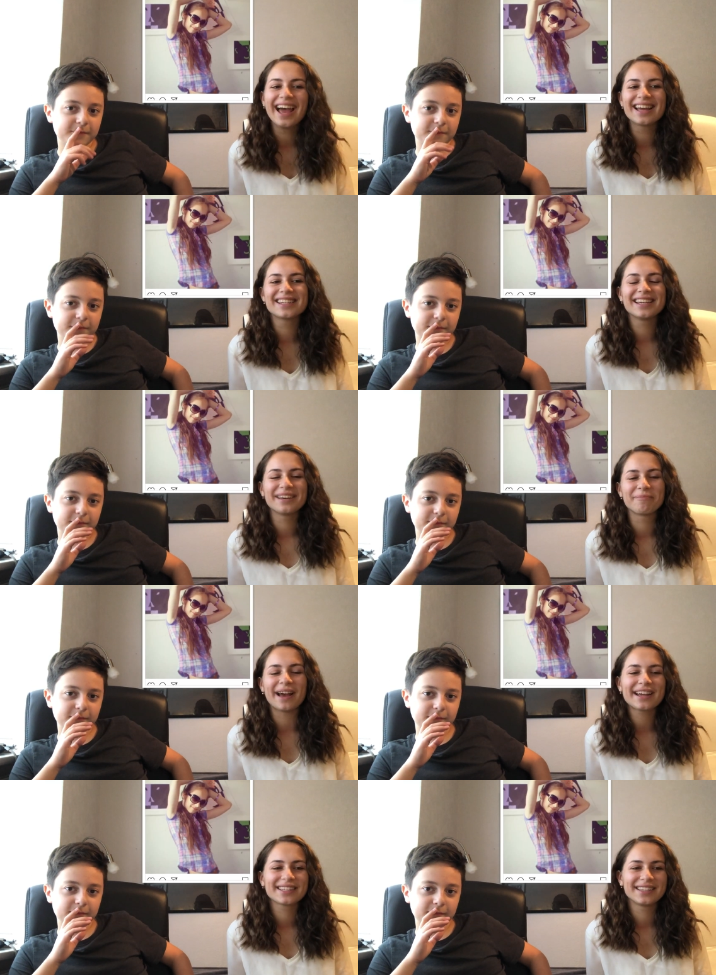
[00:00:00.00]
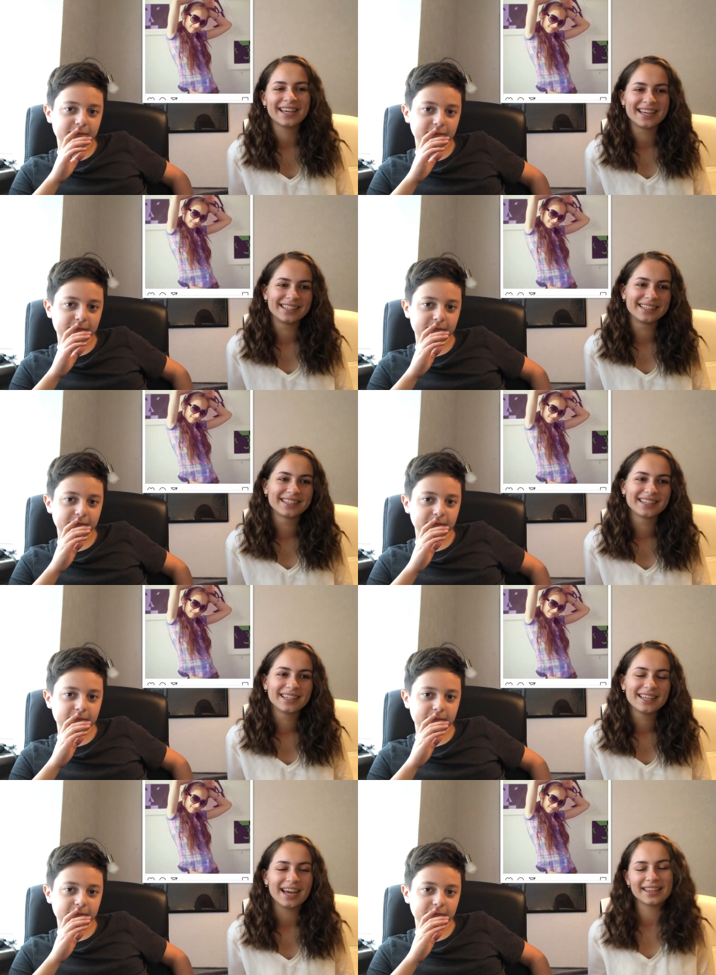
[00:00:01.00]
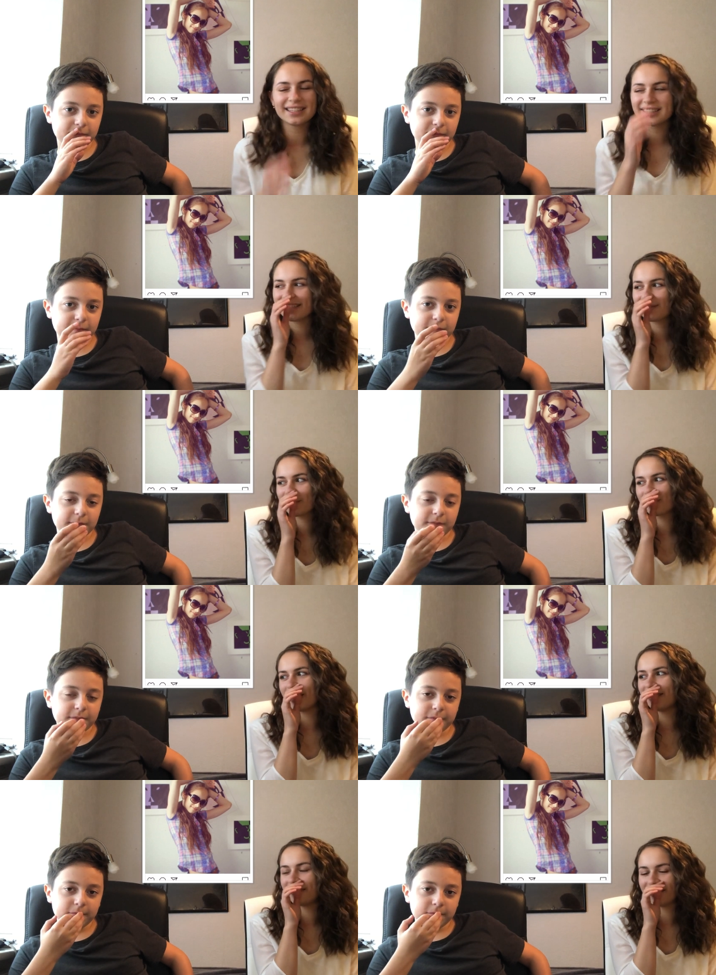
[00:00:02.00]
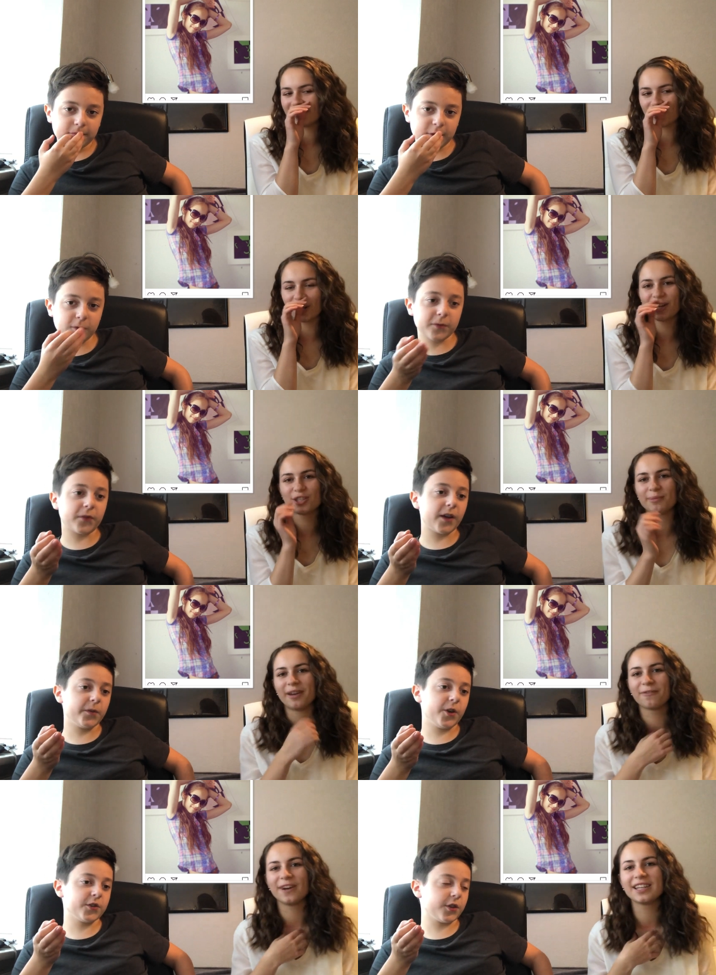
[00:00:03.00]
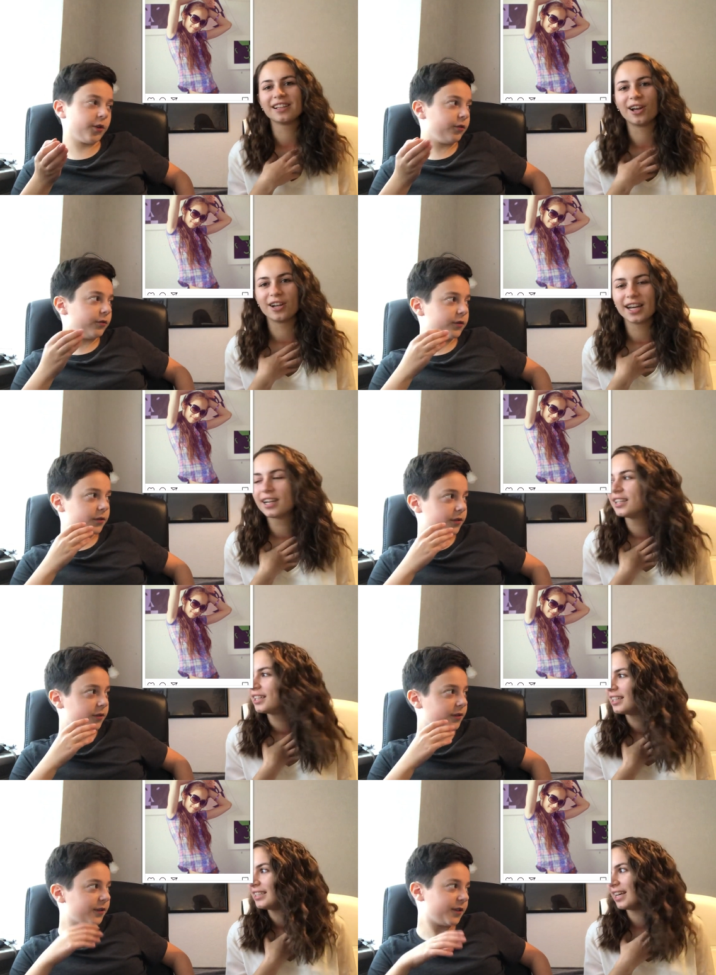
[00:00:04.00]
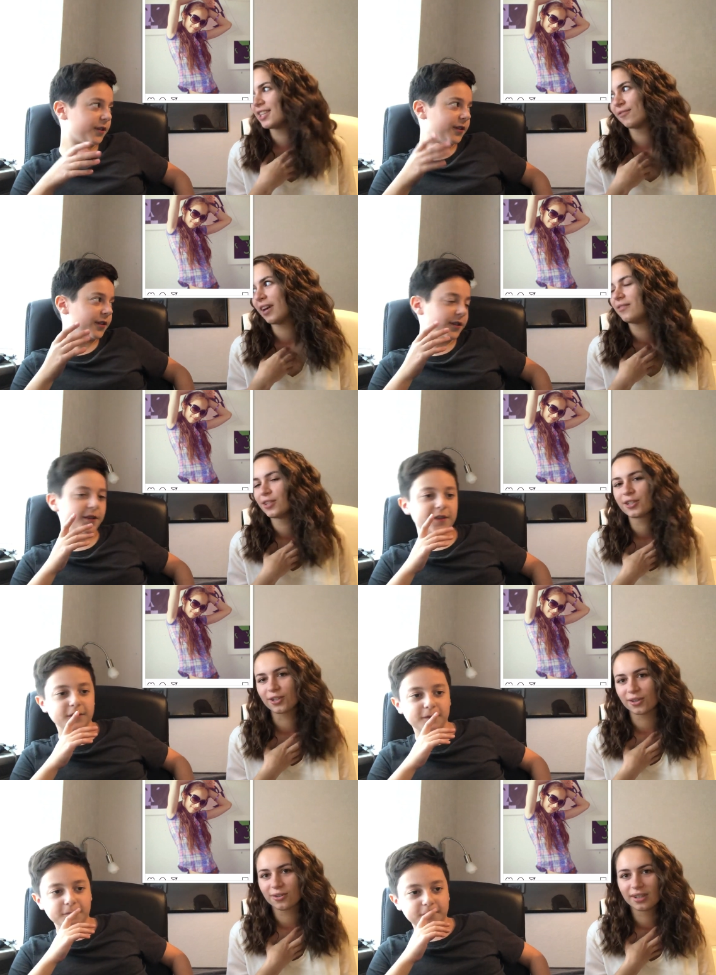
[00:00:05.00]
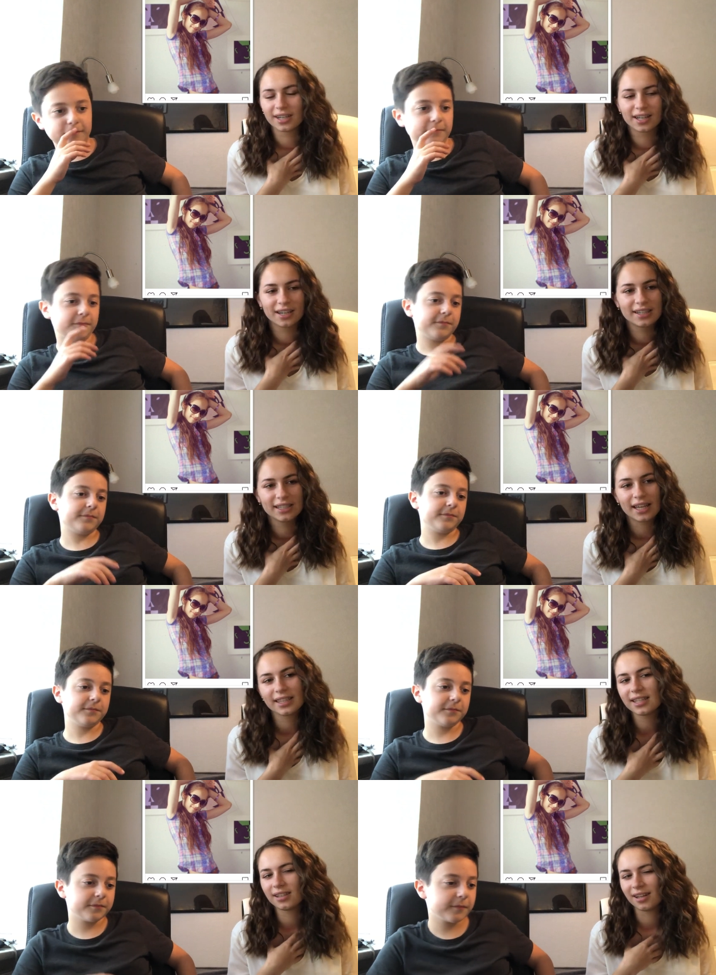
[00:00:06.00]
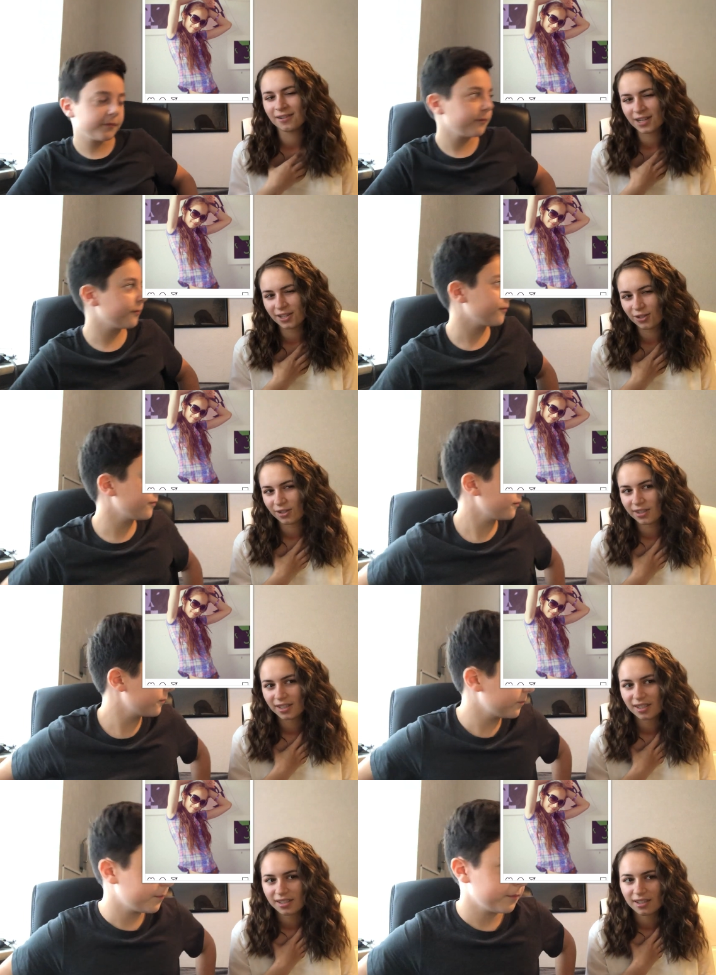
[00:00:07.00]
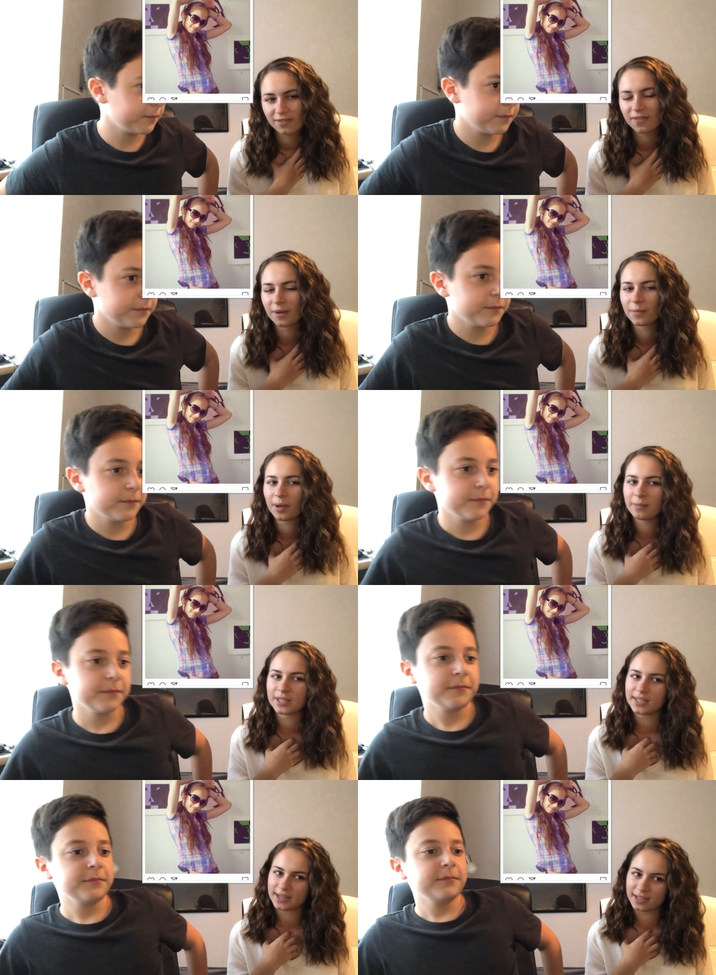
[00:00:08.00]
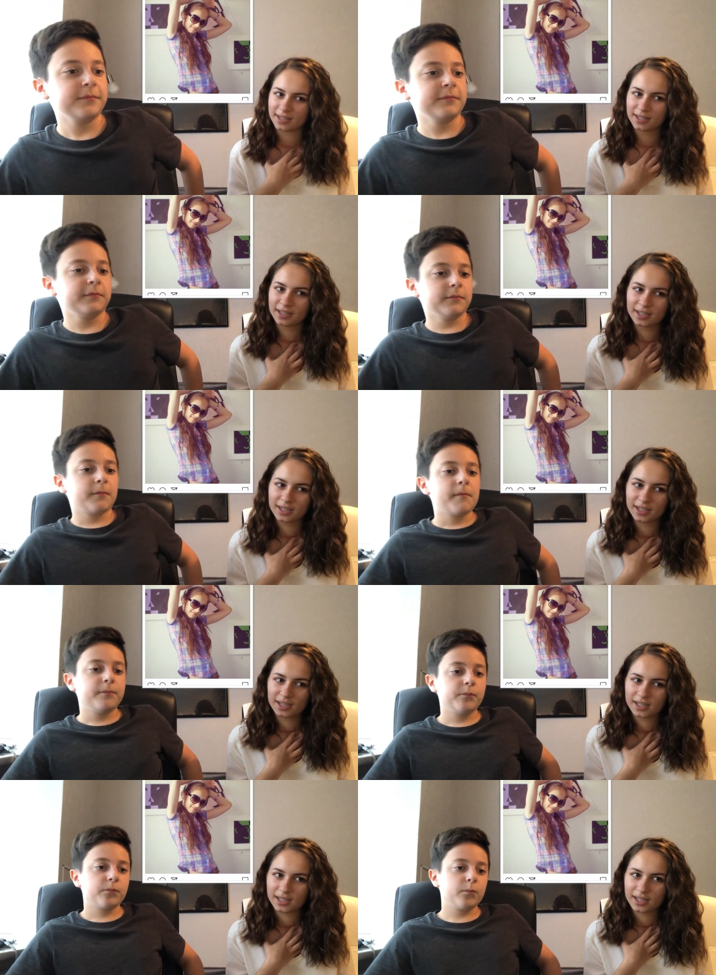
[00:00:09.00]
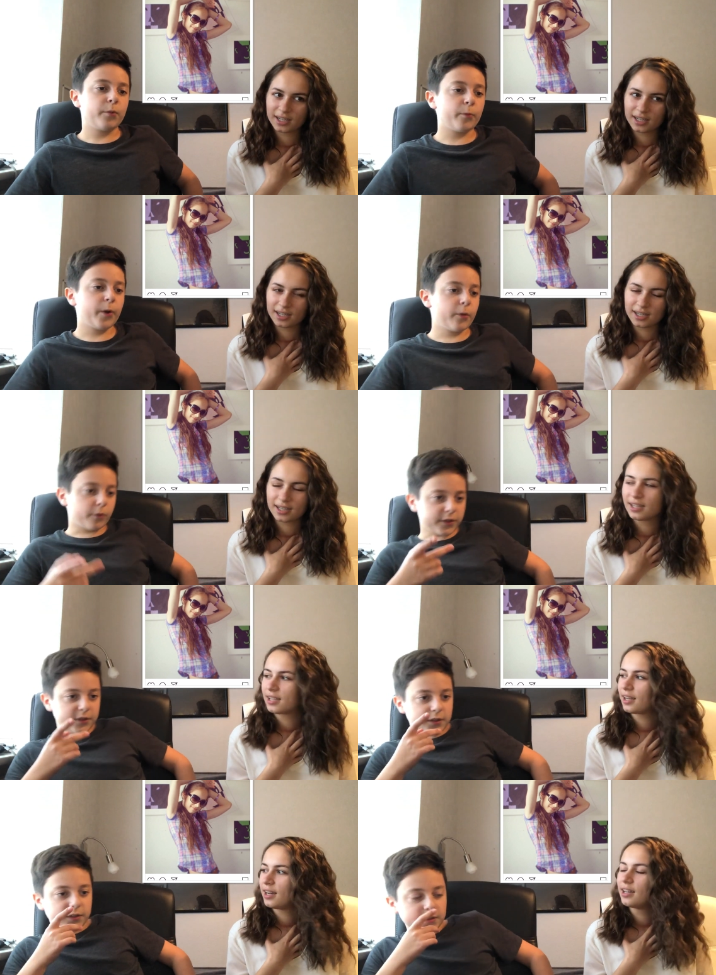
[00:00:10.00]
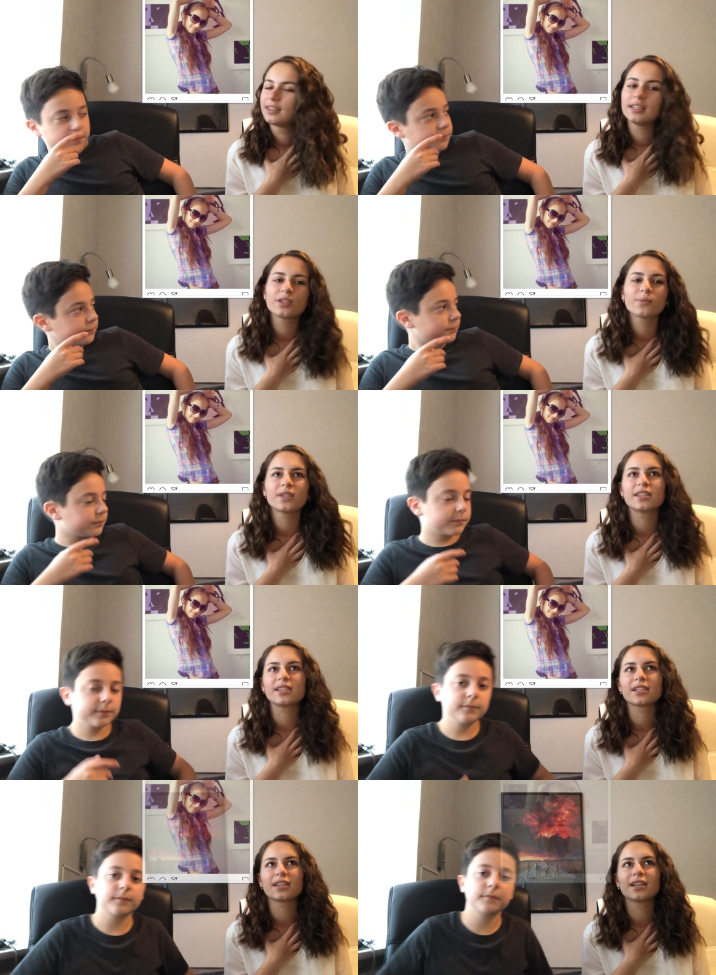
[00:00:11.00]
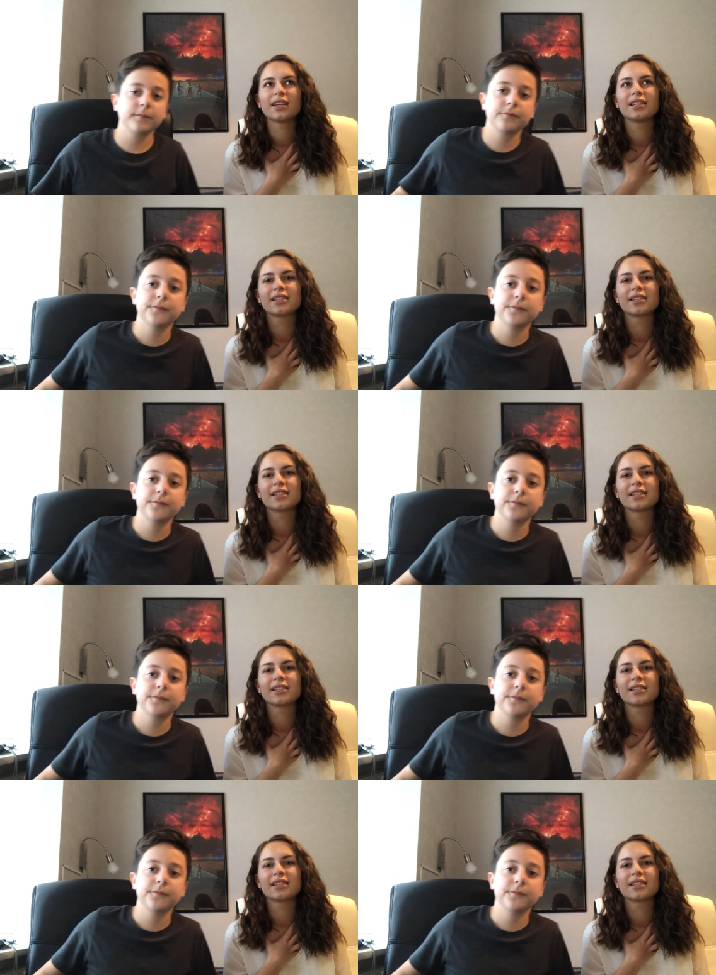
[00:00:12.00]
Speaker 1: and back then, I think this is my this shout was out five to my years friend ago. Ilaria. Yes, five years ago. Uh, I think Ilaria took this, if I'm not mistaken. But where was this? Uh, this was in